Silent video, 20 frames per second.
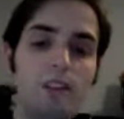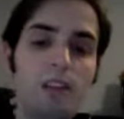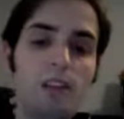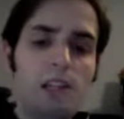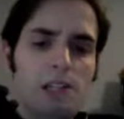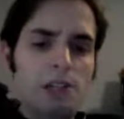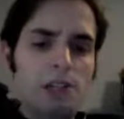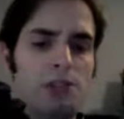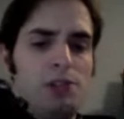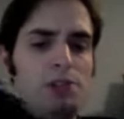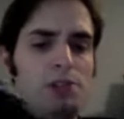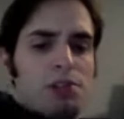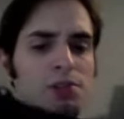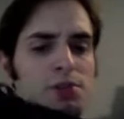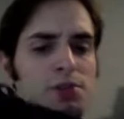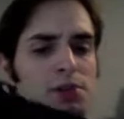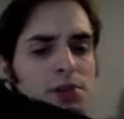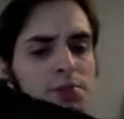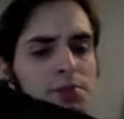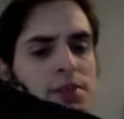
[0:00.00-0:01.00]
The shoe's
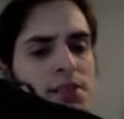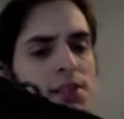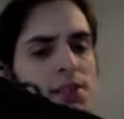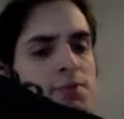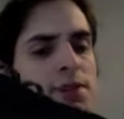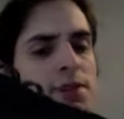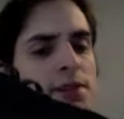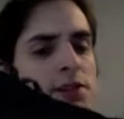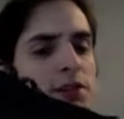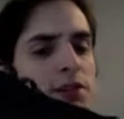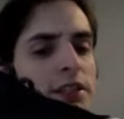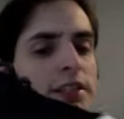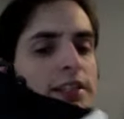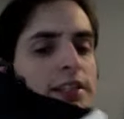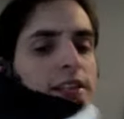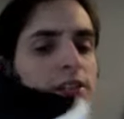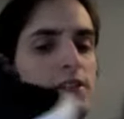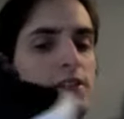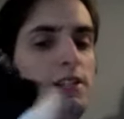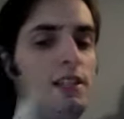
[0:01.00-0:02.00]
supposed to be a special
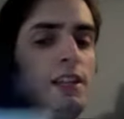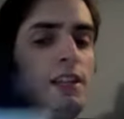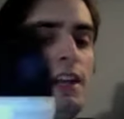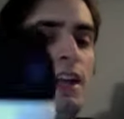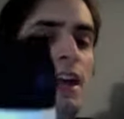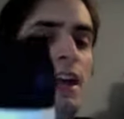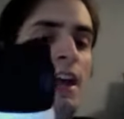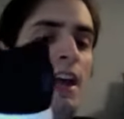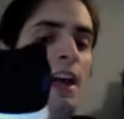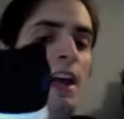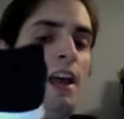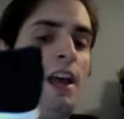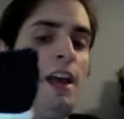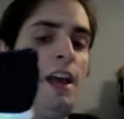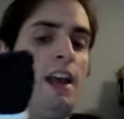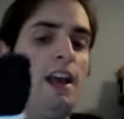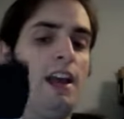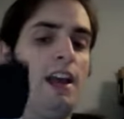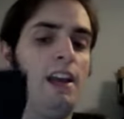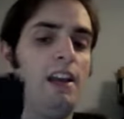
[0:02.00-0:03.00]
edition,
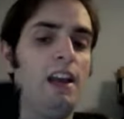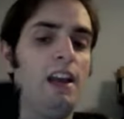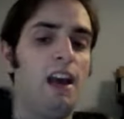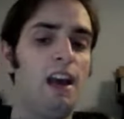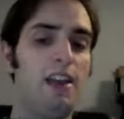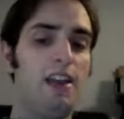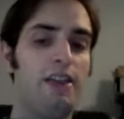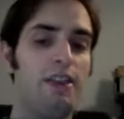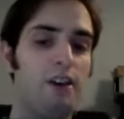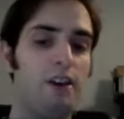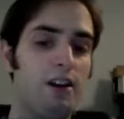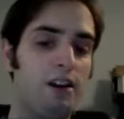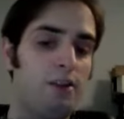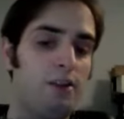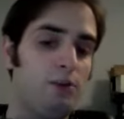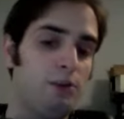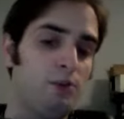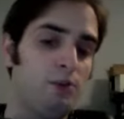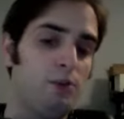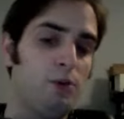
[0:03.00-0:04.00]
and I thought it
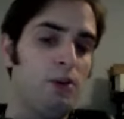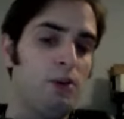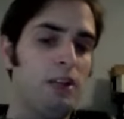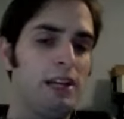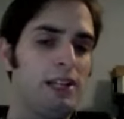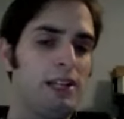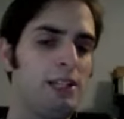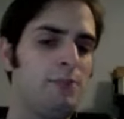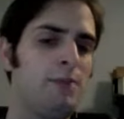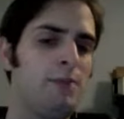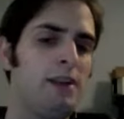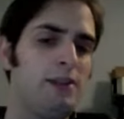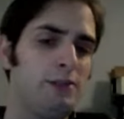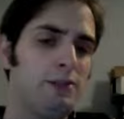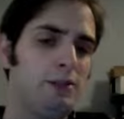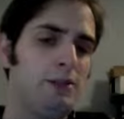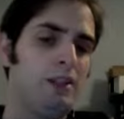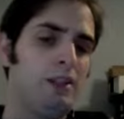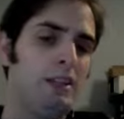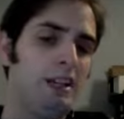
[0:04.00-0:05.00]
was more like
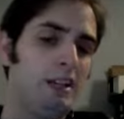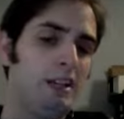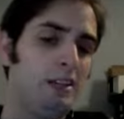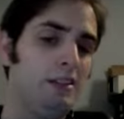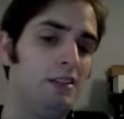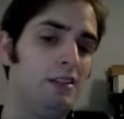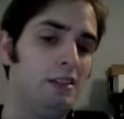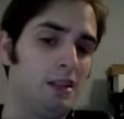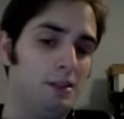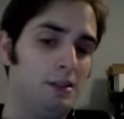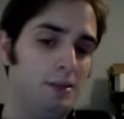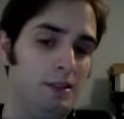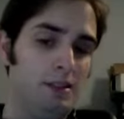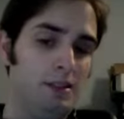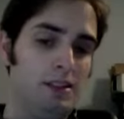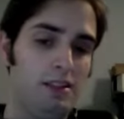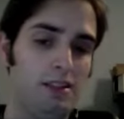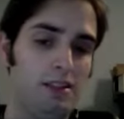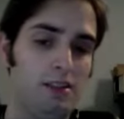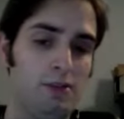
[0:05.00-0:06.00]
special needs. I mean,
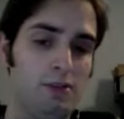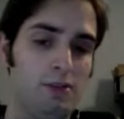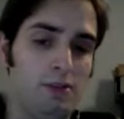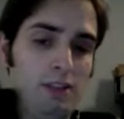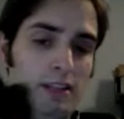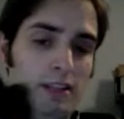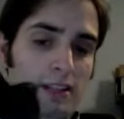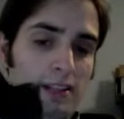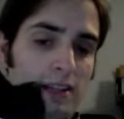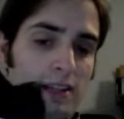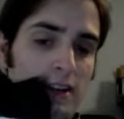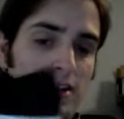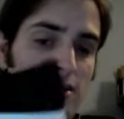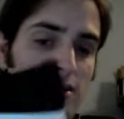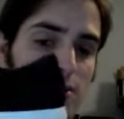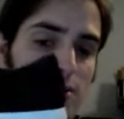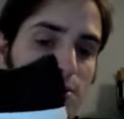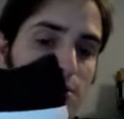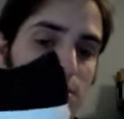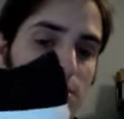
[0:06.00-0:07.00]
this is really
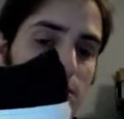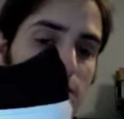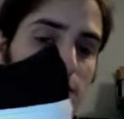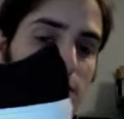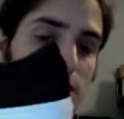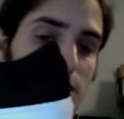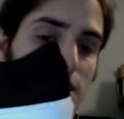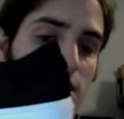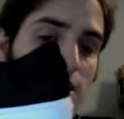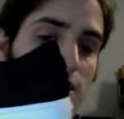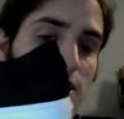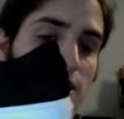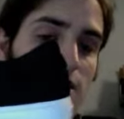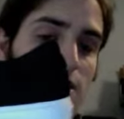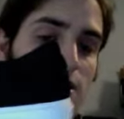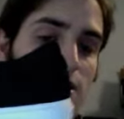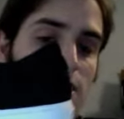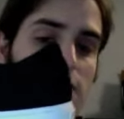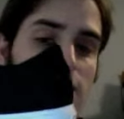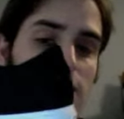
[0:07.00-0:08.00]
terrible
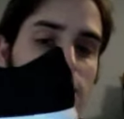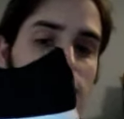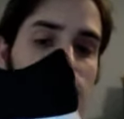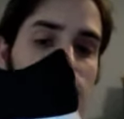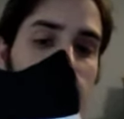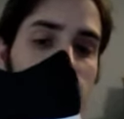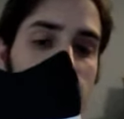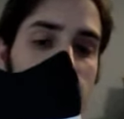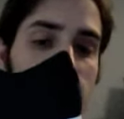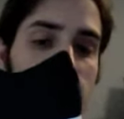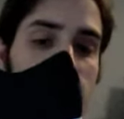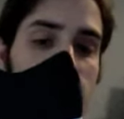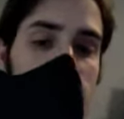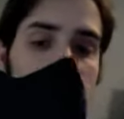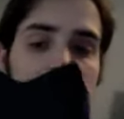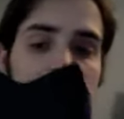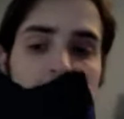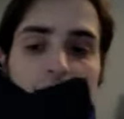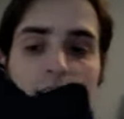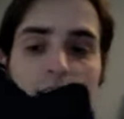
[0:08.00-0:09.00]
construction and
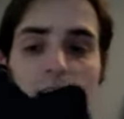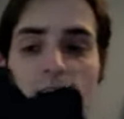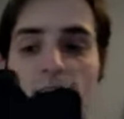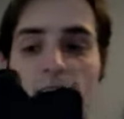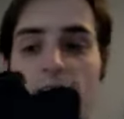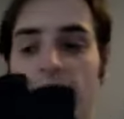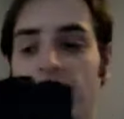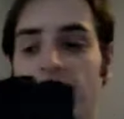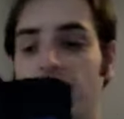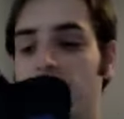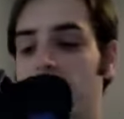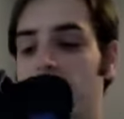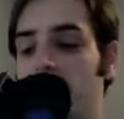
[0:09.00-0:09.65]
design.